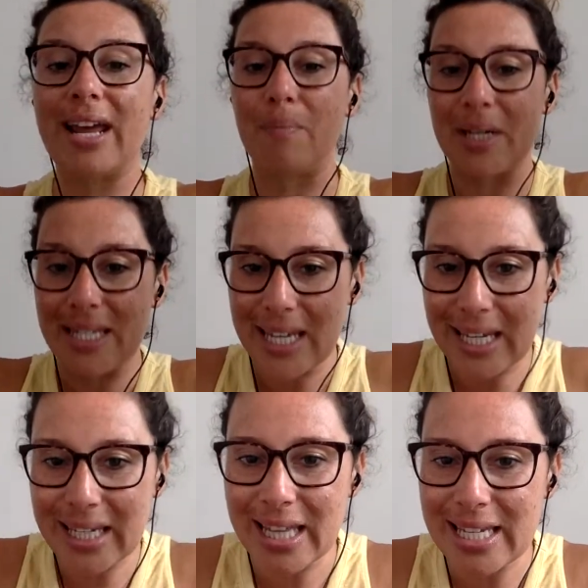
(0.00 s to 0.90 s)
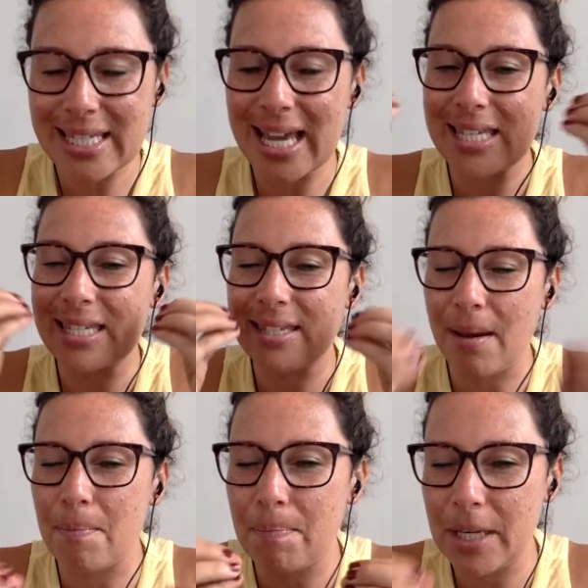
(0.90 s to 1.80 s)
and meticulous as
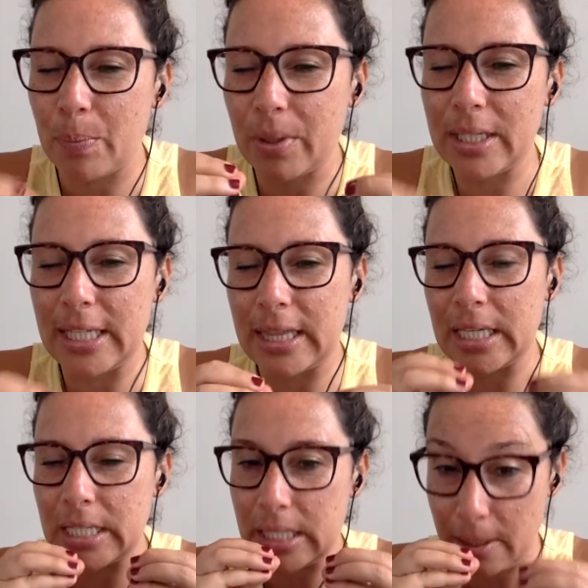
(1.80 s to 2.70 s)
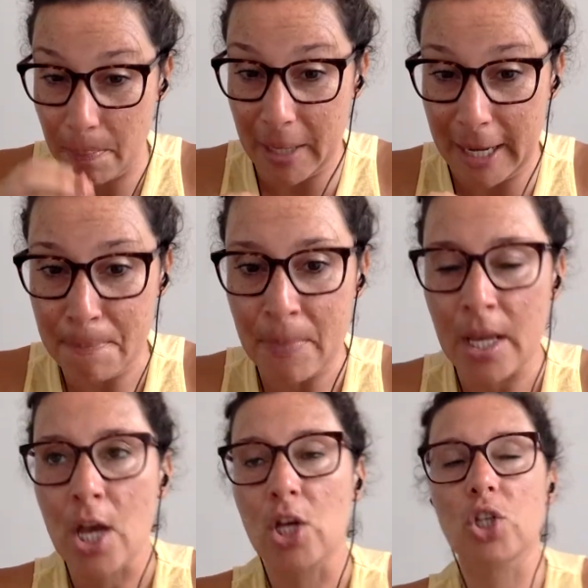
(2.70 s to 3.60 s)
some people need things to be.
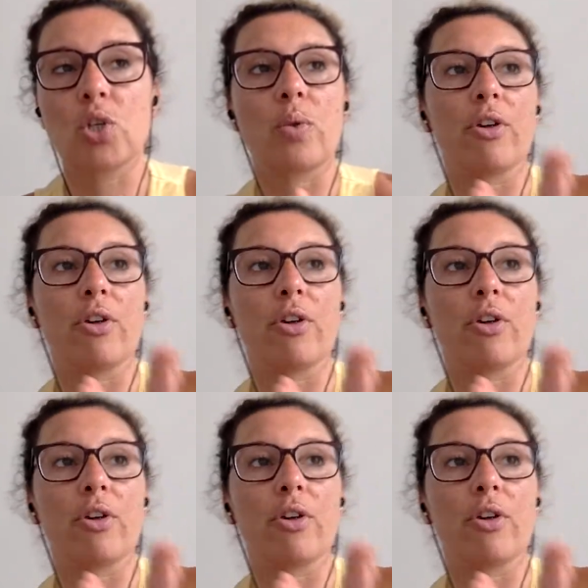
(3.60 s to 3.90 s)
So